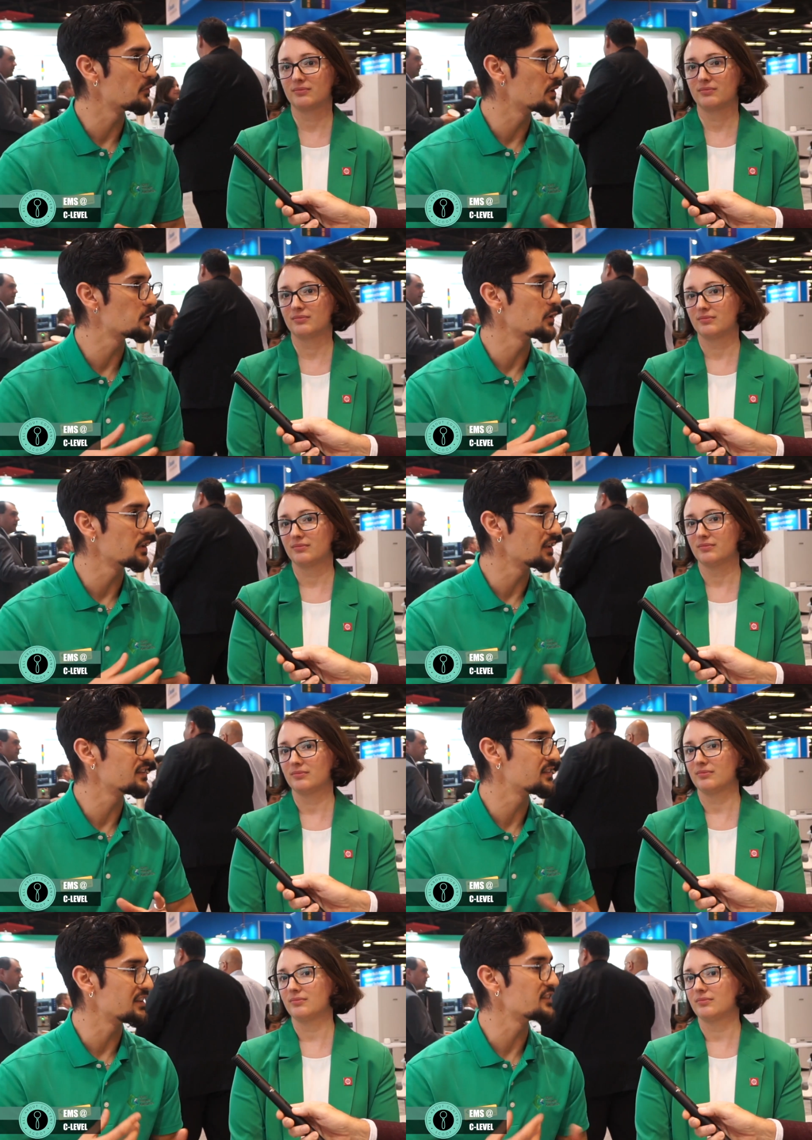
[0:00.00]
Speaker 1: between
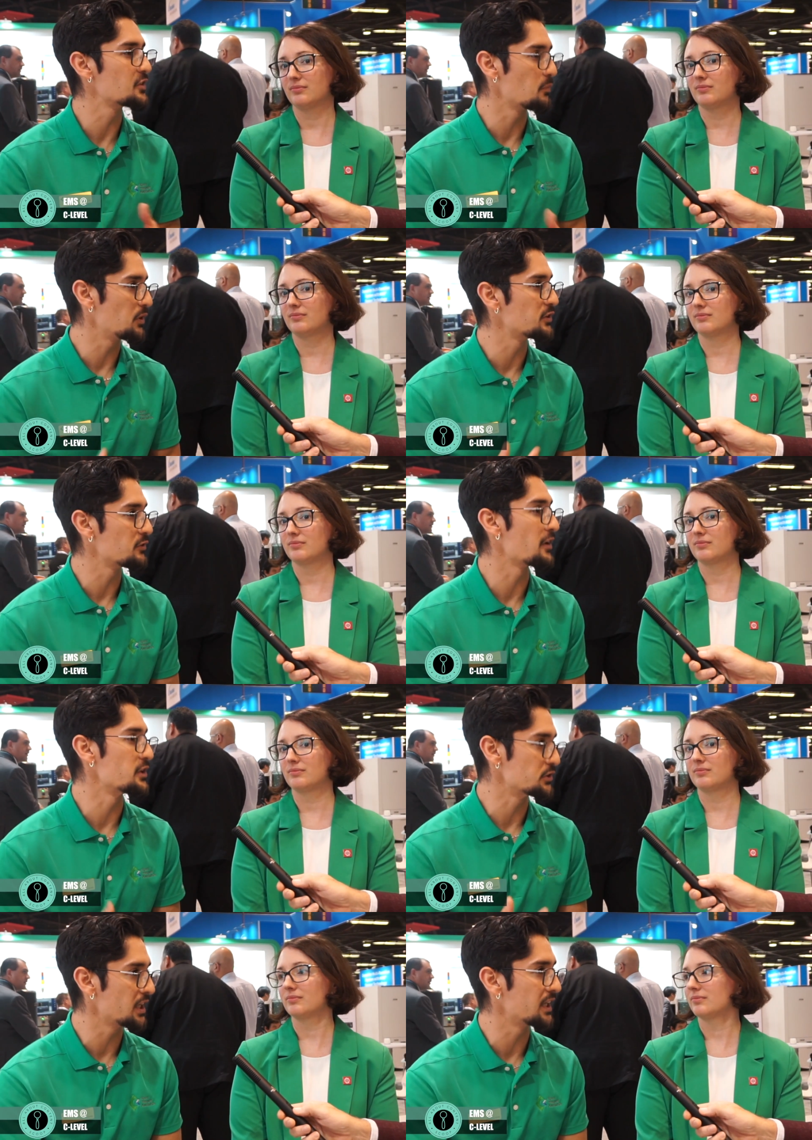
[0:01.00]
these these comparisons that you're
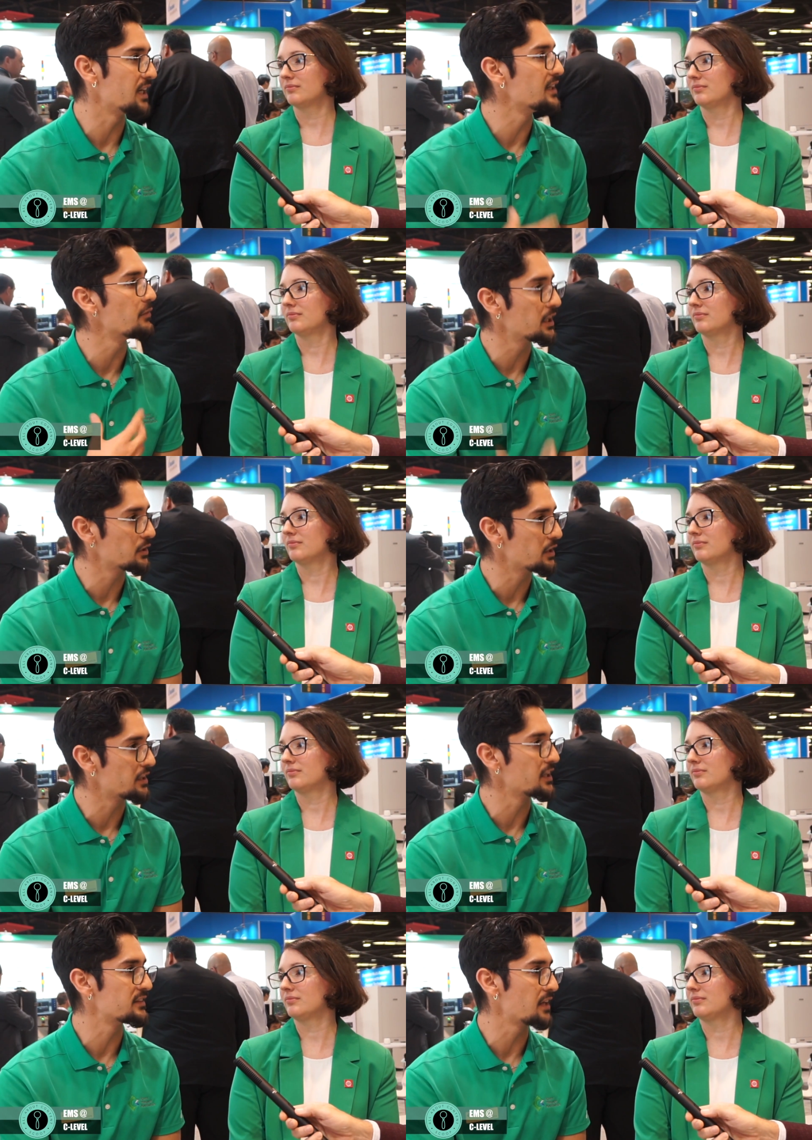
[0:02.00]
saying and the value that
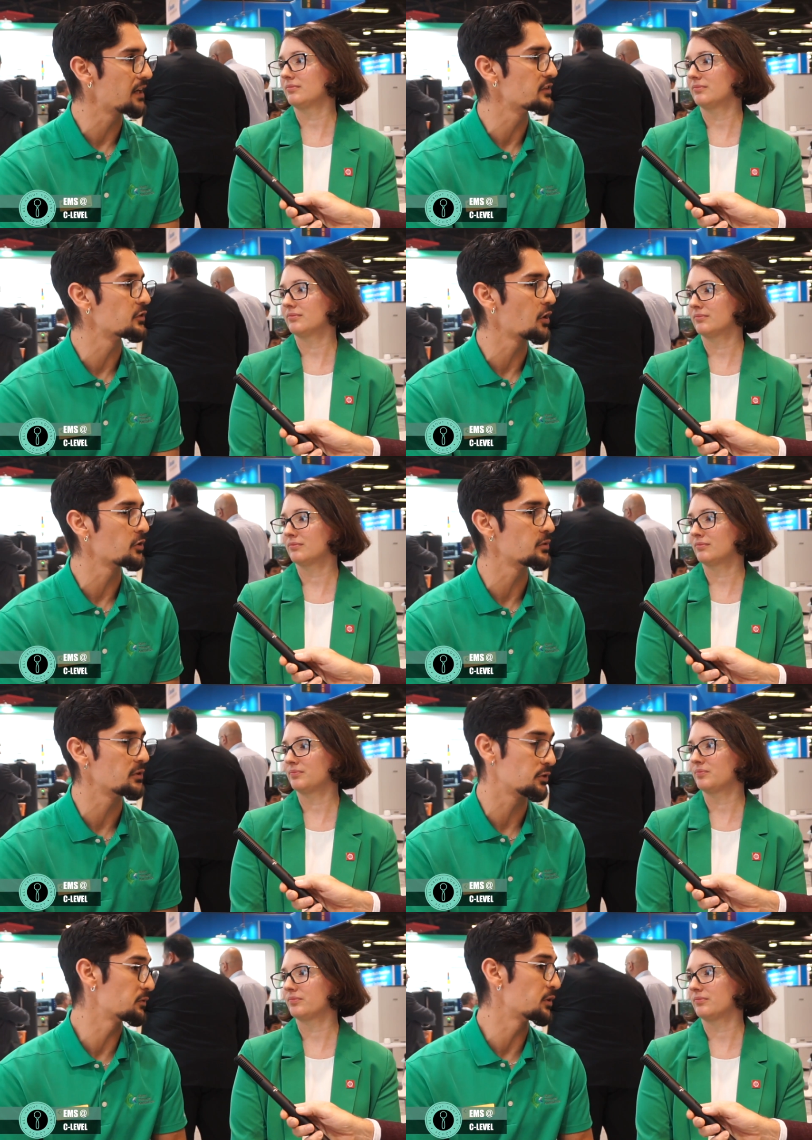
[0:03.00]
it's adding to customers.
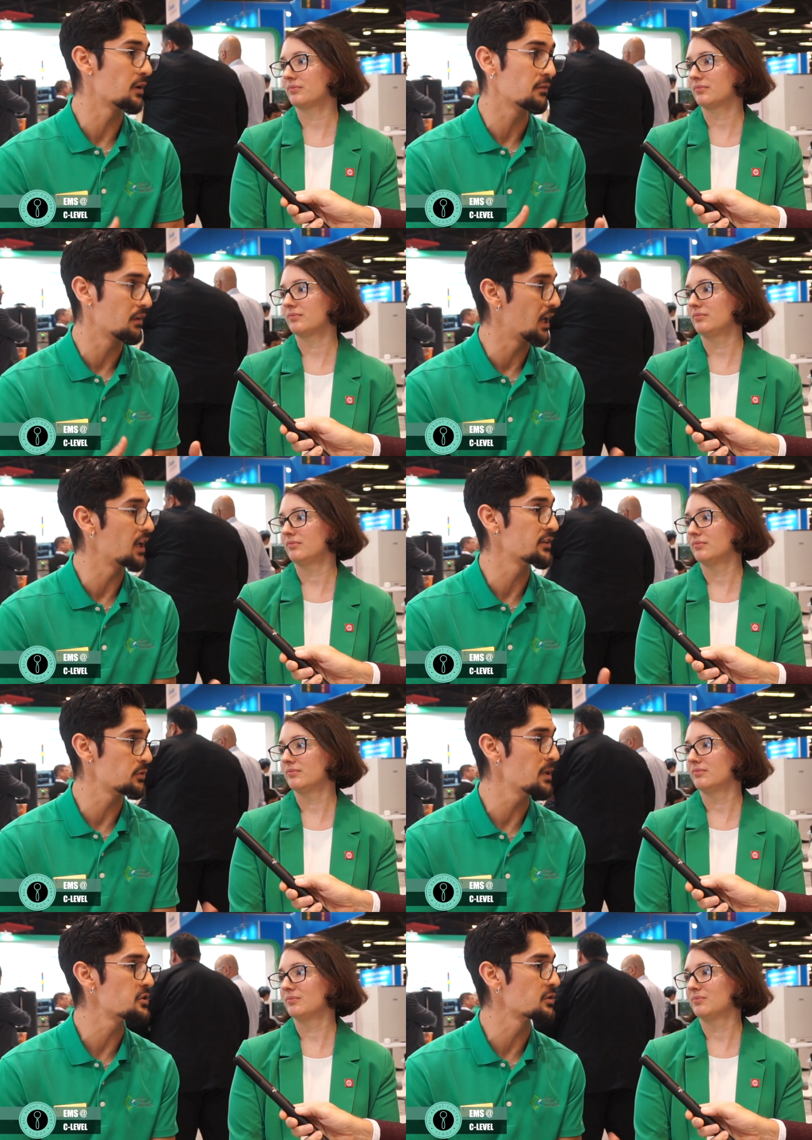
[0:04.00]
So you know, as you
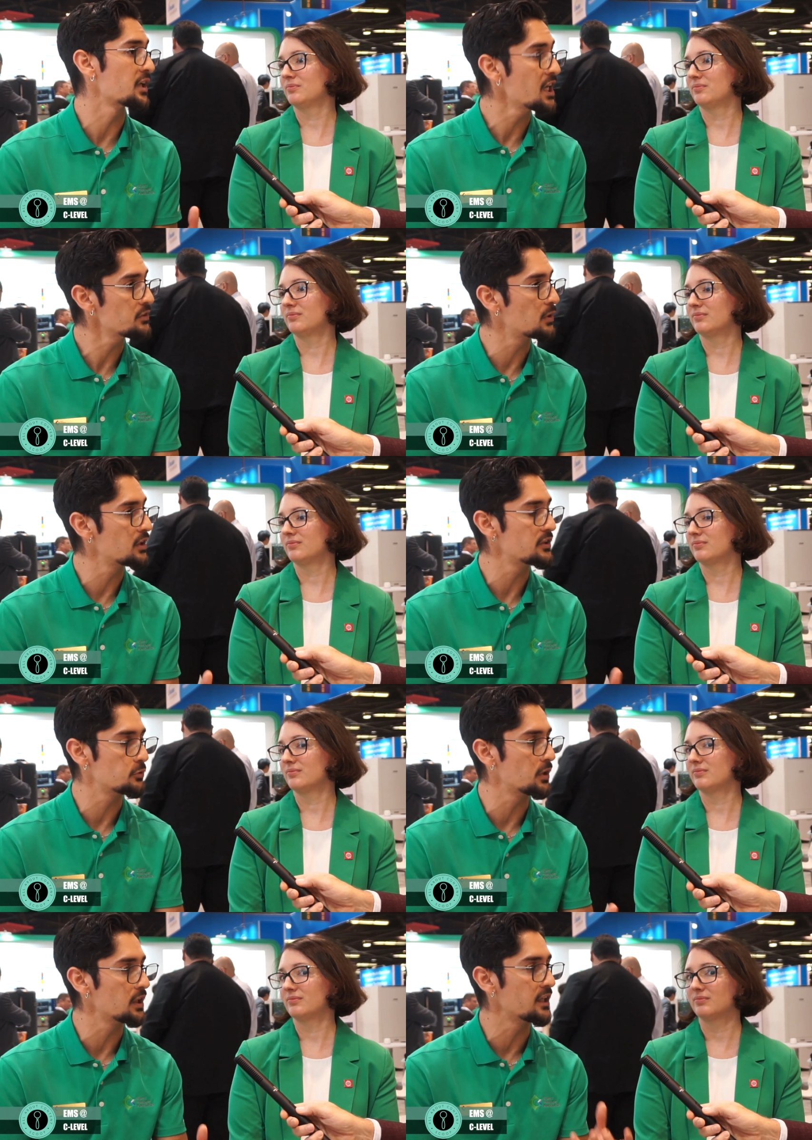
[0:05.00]
mentioned, KSmart is
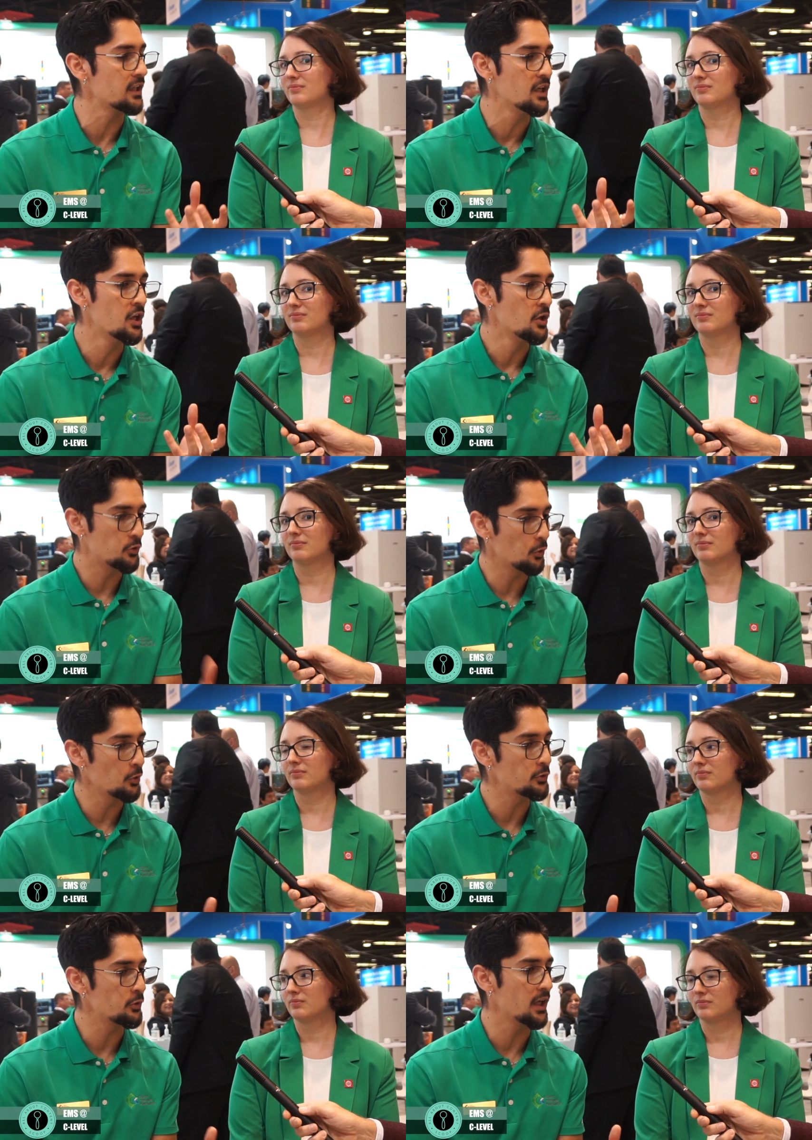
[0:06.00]
really the tool
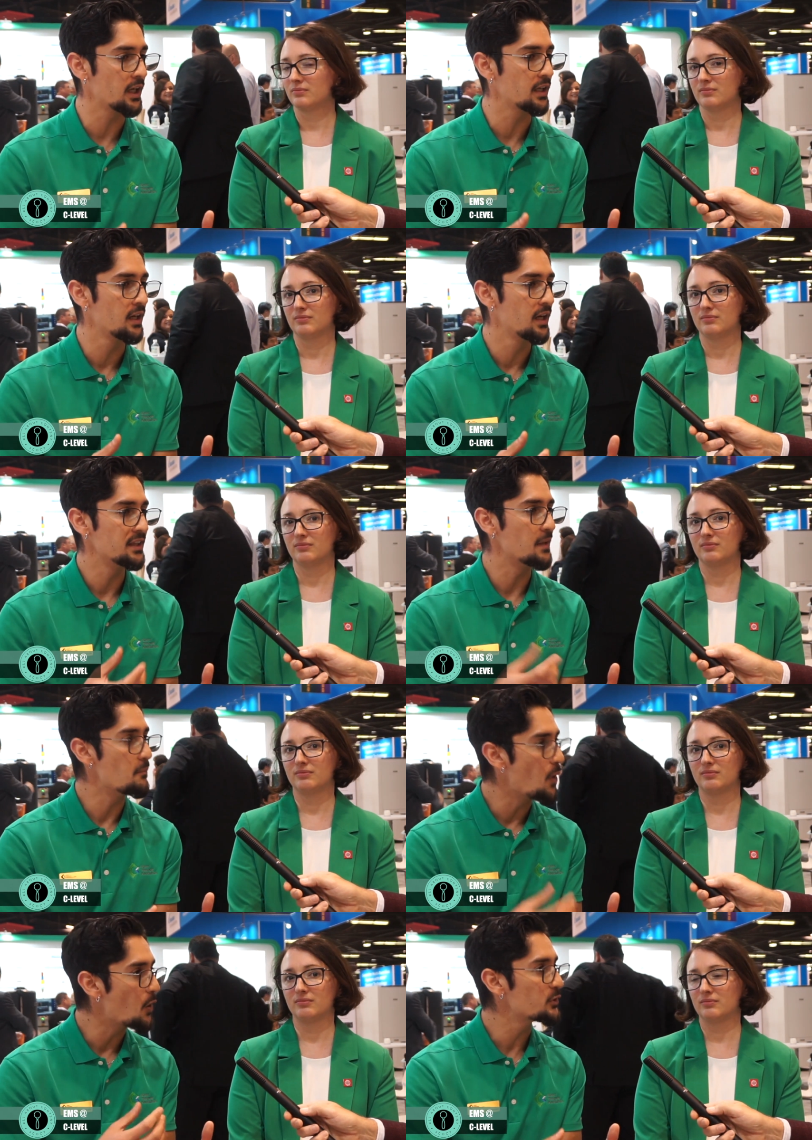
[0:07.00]
to get the
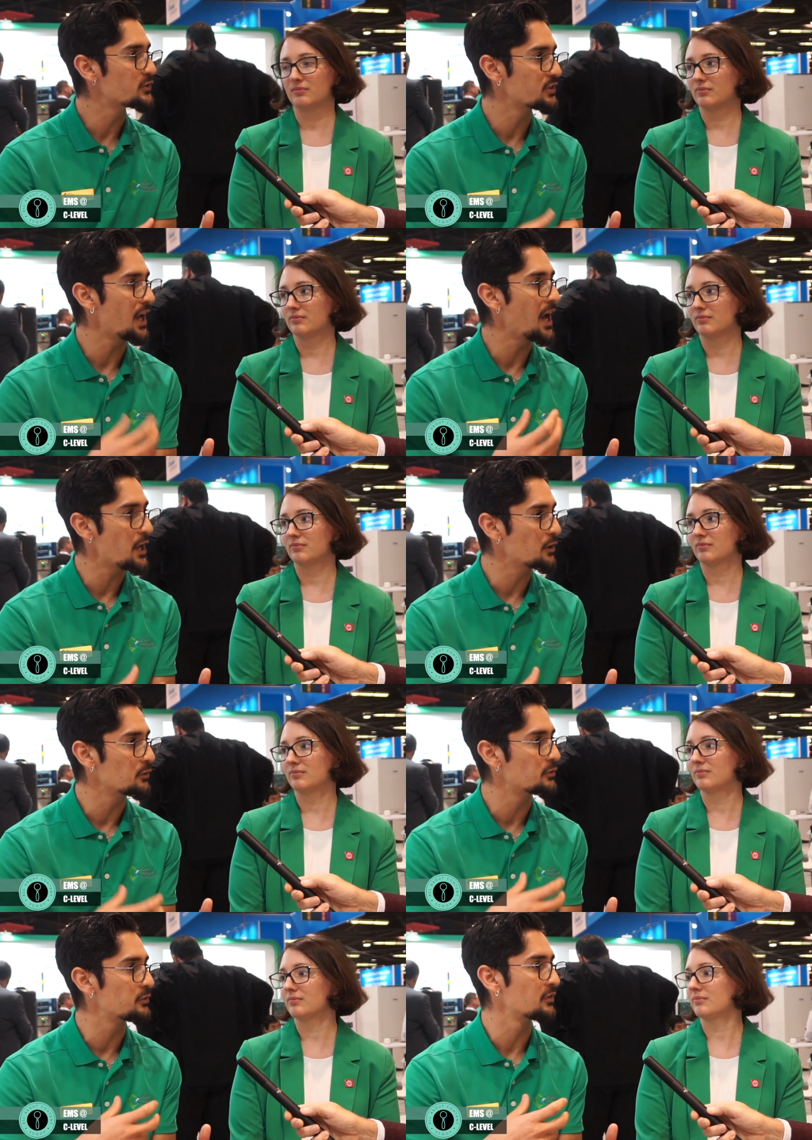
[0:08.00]
most out of
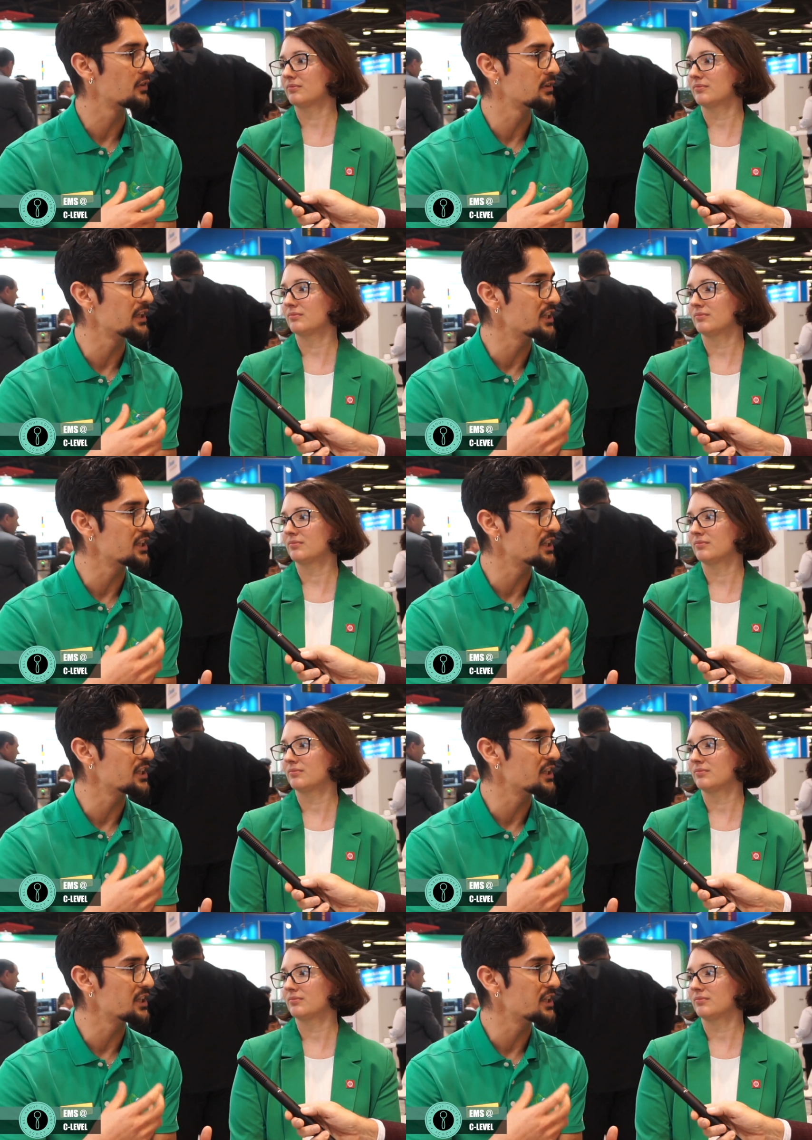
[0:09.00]
the